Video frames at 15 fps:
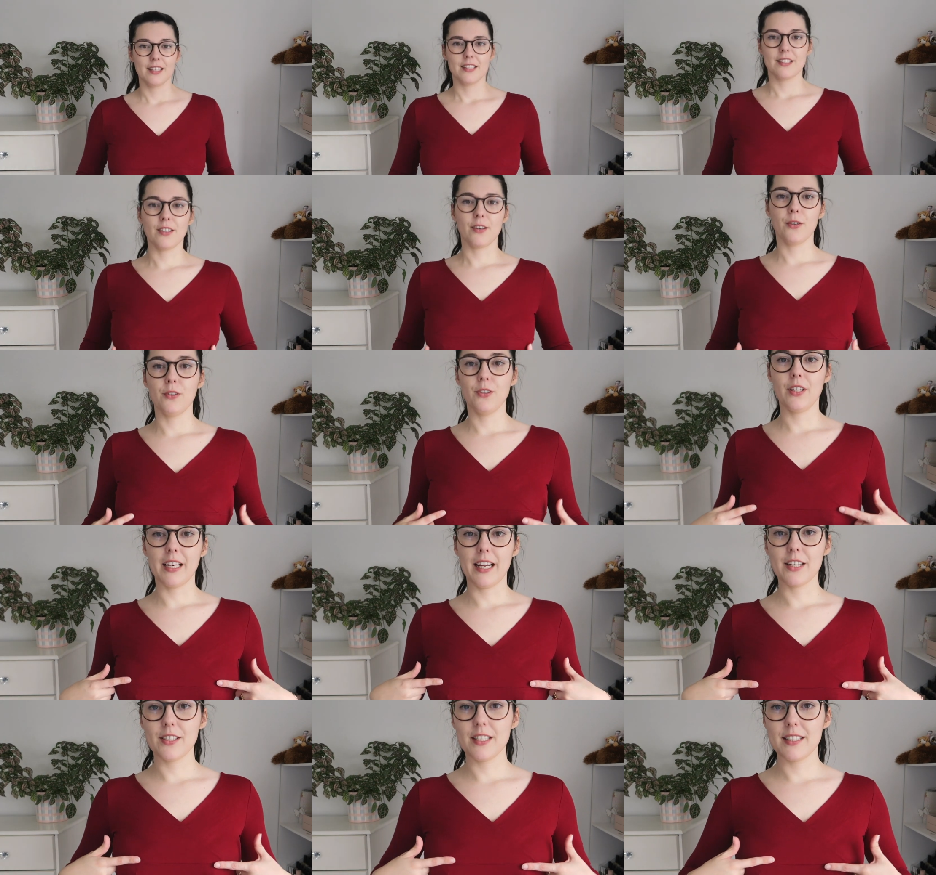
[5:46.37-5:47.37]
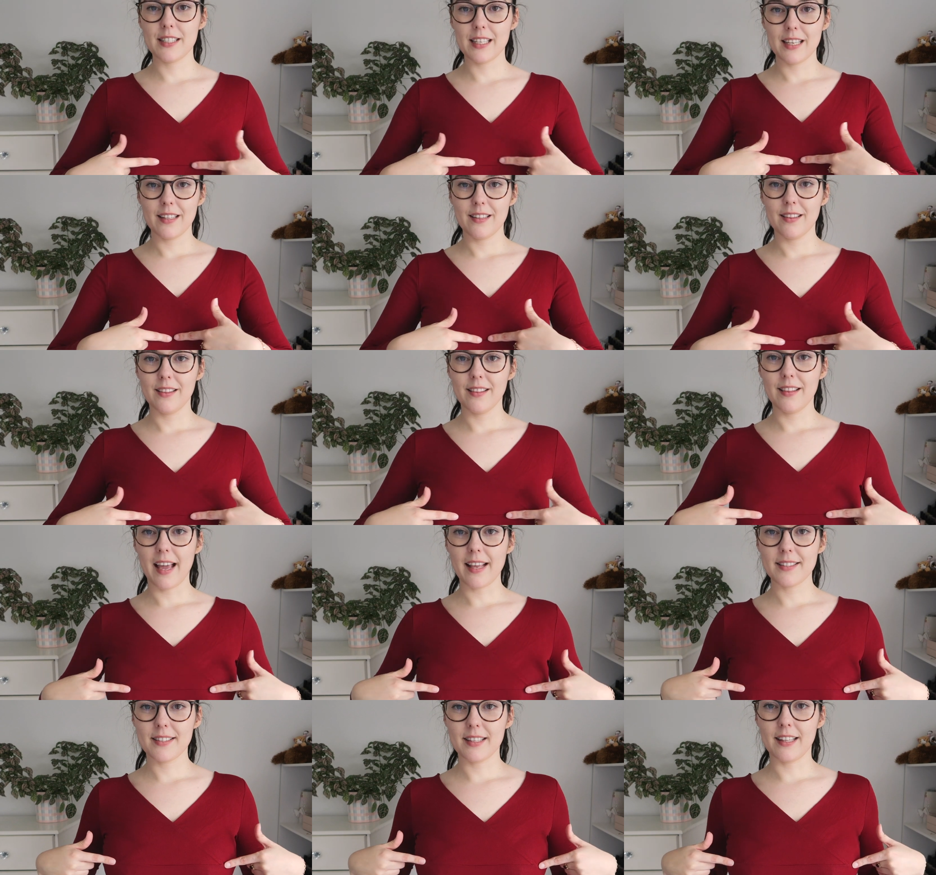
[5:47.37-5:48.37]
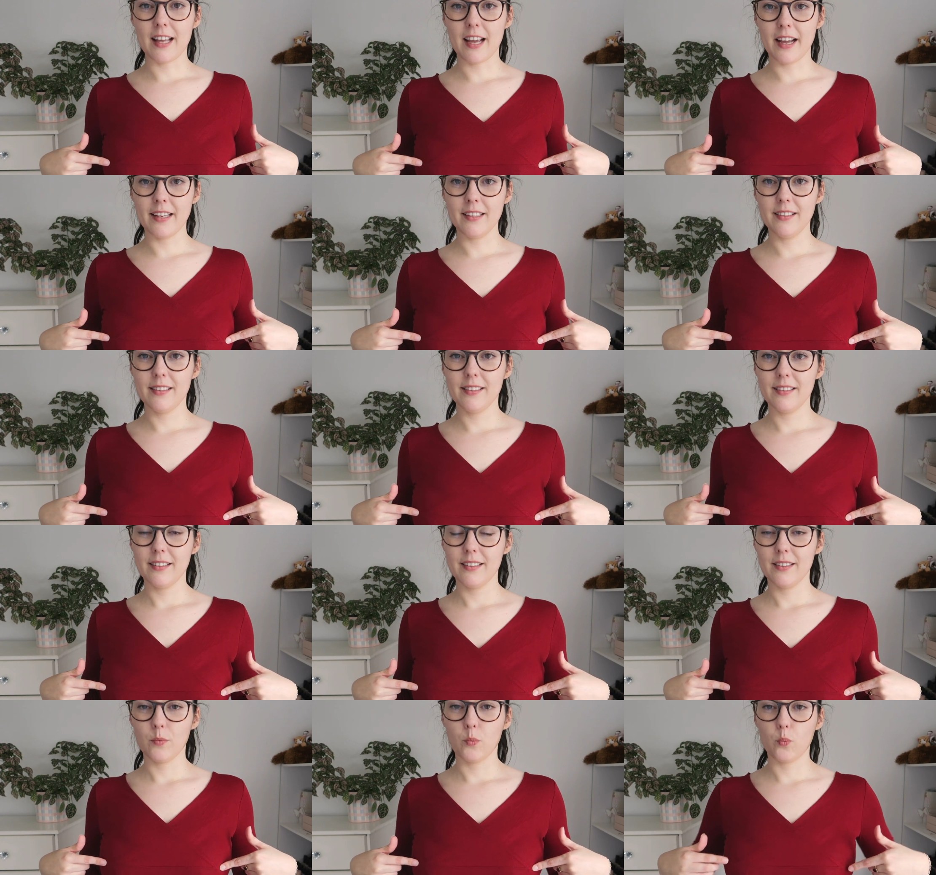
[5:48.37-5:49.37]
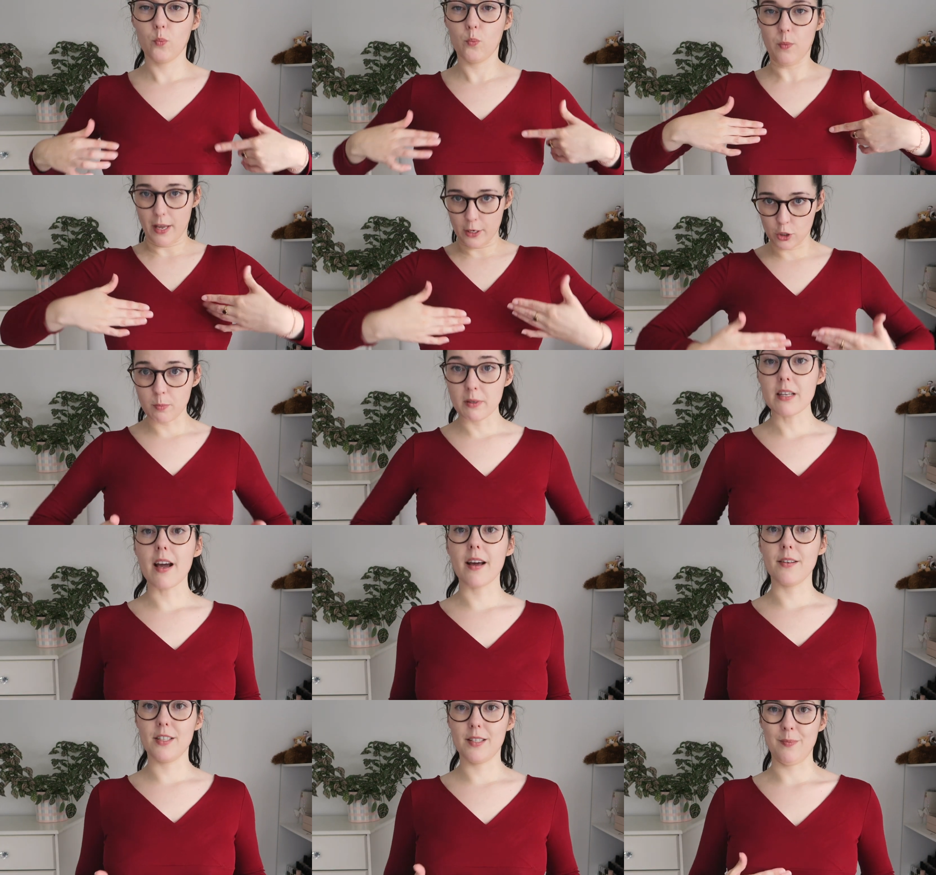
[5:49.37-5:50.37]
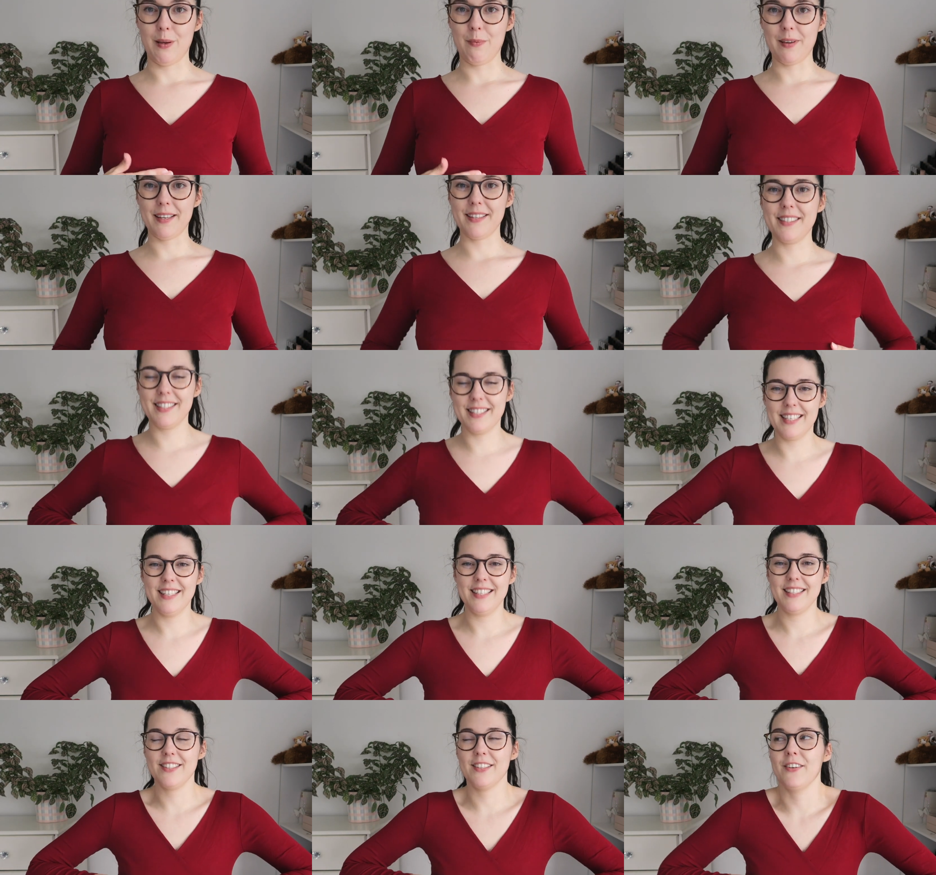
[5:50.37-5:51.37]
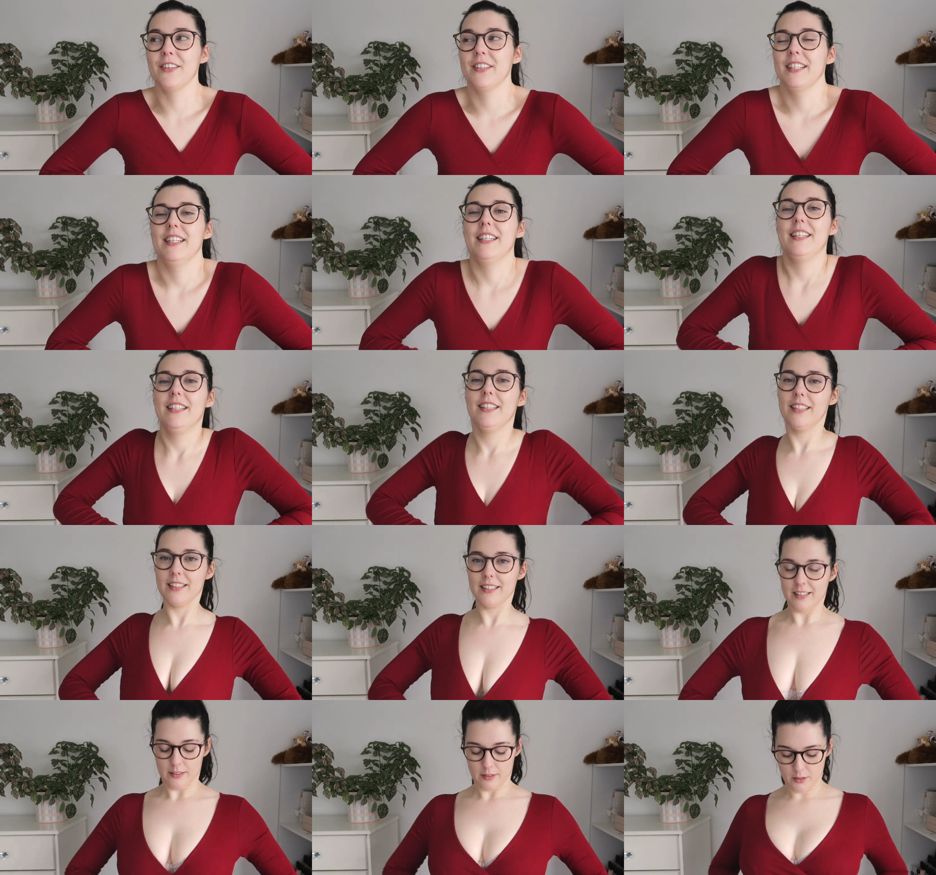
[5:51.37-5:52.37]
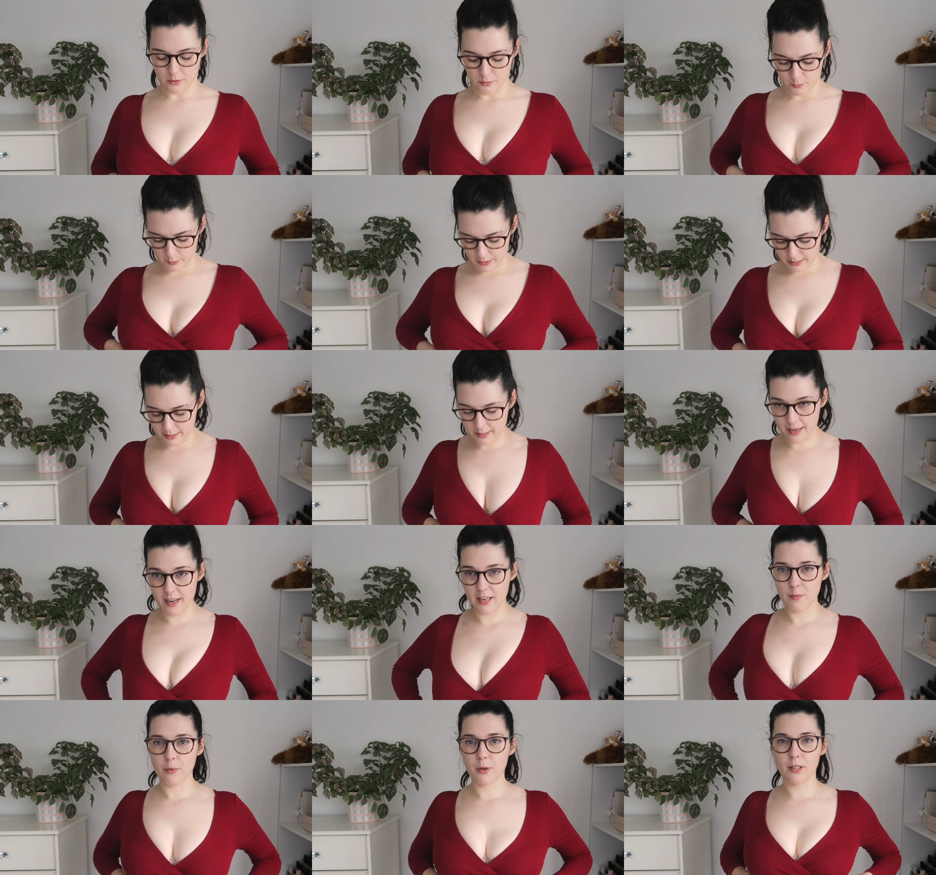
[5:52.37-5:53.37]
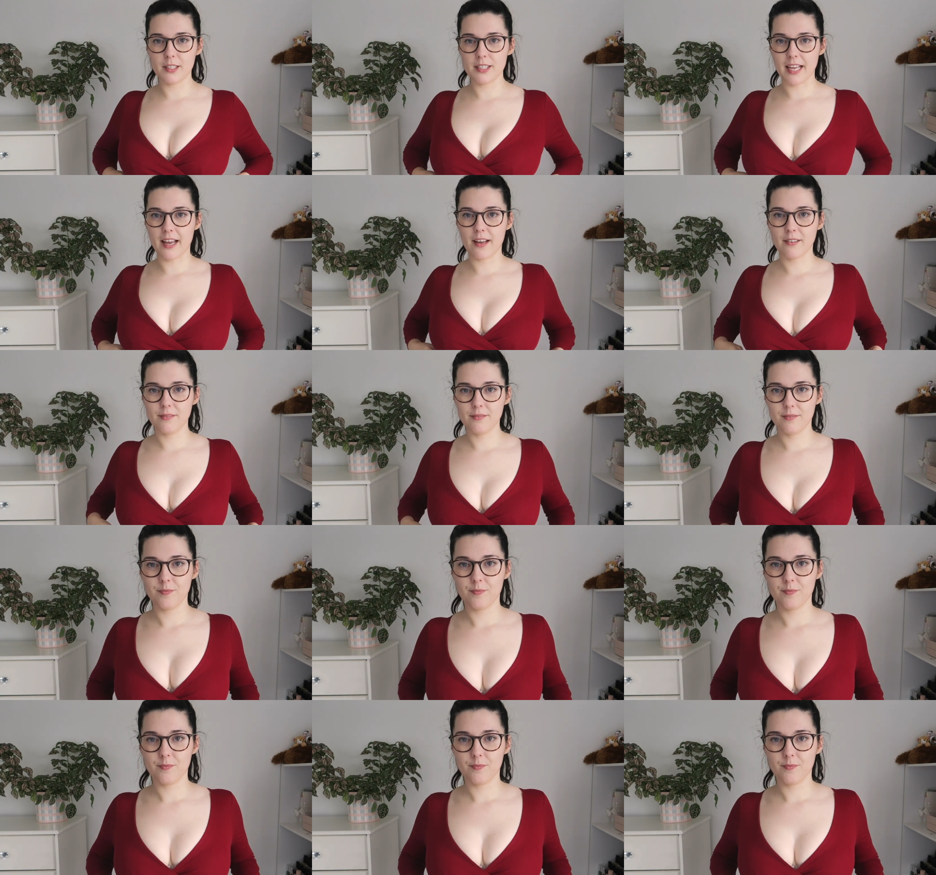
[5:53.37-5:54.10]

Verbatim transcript: So you can actually see that's the line that should be under my bust. So we can kind of pull it down